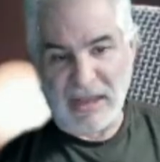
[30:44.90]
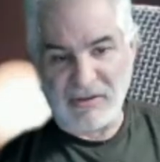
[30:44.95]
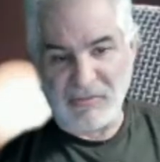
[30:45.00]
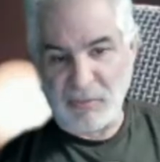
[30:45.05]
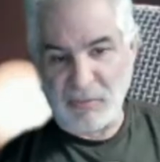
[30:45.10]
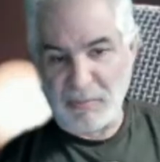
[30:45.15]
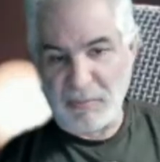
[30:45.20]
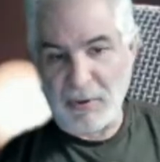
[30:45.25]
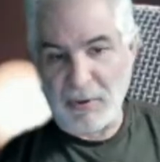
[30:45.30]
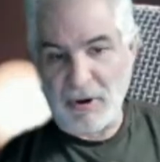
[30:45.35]

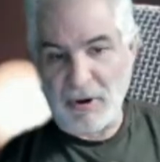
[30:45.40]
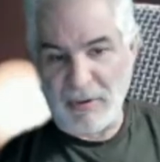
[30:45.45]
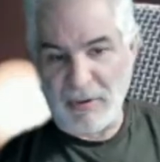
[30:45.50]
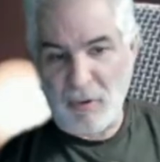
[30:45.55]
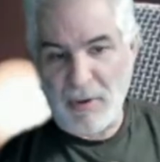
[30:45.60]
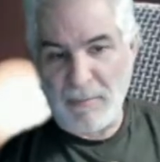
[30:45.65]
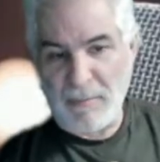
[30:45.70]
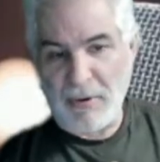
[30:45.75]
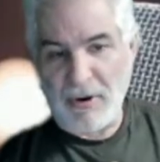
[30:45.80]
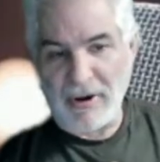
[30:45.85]
what
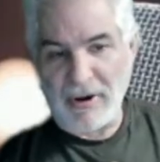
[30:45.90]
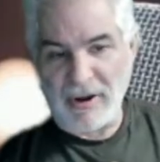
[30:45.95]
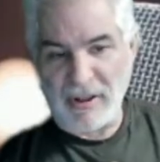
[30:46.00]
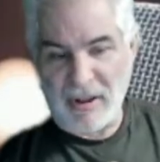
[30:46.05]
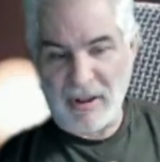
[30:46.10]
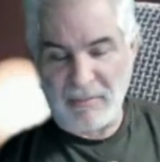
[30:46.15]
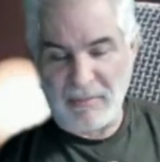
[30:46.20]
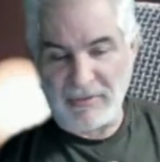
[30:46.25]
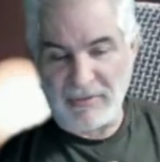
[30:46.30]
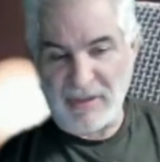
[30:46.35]
one part
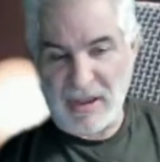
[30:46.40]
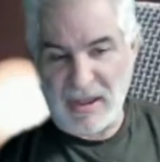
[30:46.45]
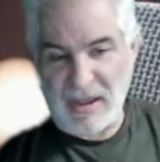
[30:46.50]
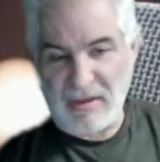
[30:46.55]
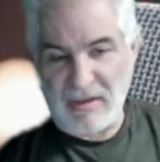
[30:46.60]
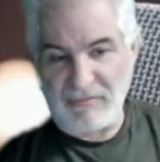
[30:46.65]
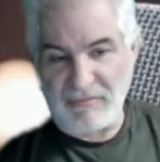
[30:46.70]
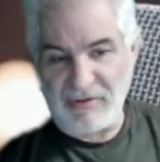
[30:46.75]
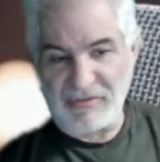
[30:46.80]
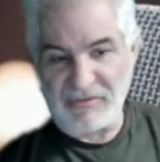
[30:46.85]

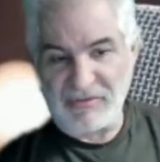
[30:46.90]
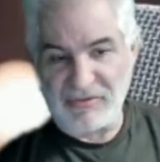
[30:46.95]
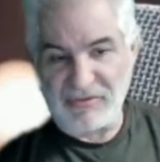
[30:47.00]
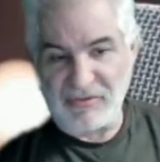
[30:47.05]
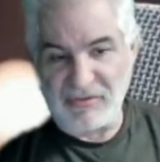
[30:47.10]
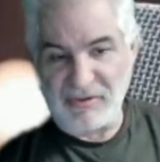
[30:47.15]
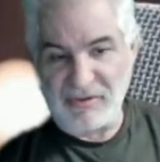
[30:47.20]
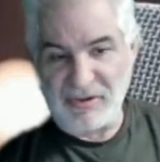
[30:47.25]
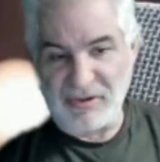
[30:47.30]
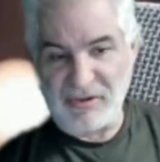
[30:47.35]
of this
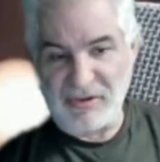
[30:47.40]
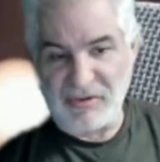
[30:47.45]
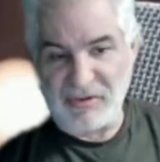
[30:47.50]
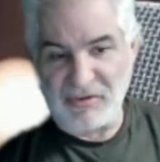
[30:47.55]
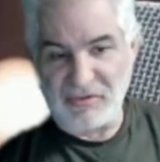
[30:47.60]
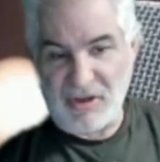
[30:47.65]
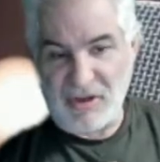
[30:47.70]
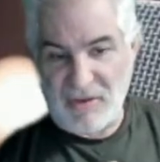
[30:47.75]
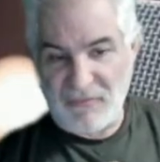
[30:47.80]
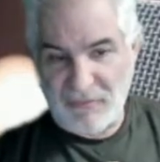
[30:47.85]

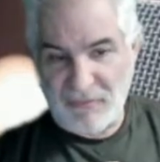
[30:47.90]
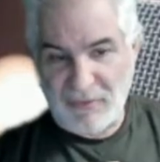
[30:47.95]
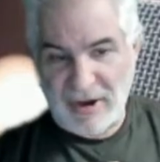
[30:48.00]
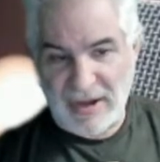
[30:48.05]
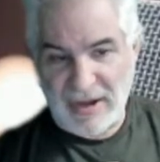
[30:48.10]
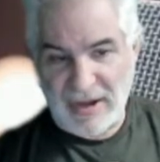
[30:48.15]
software I